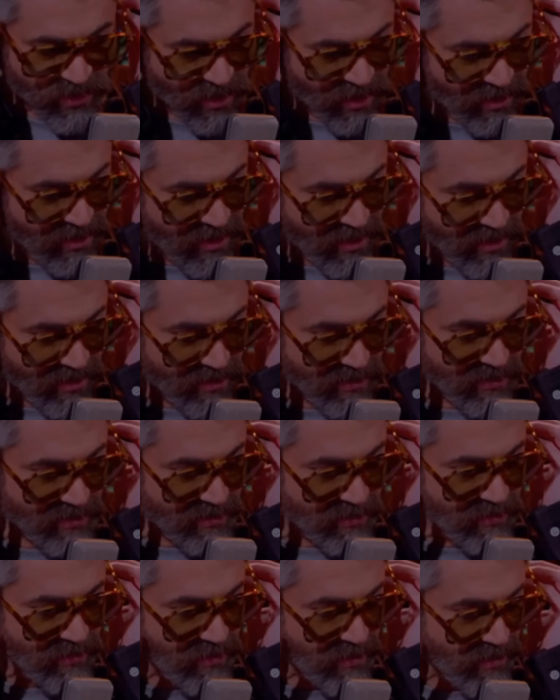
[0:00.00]
Sorry.
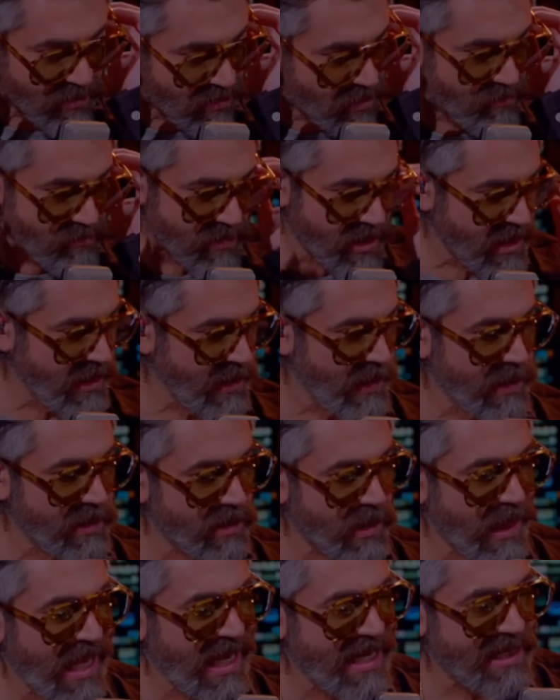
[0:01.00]
Getting a
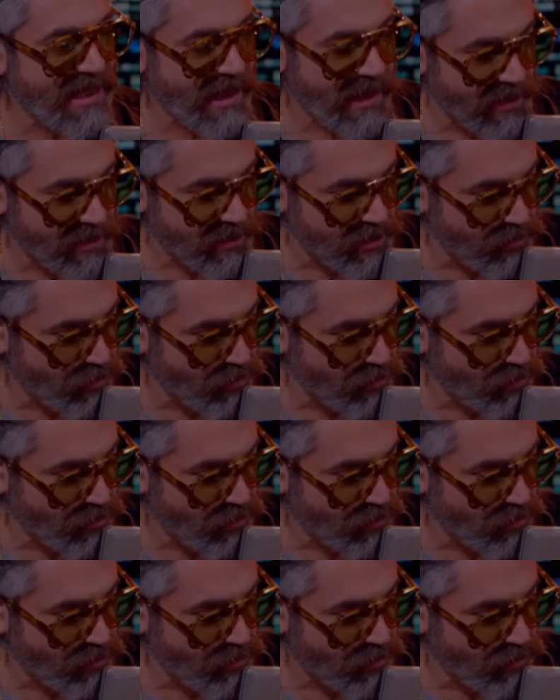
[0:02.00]
little lightheaded.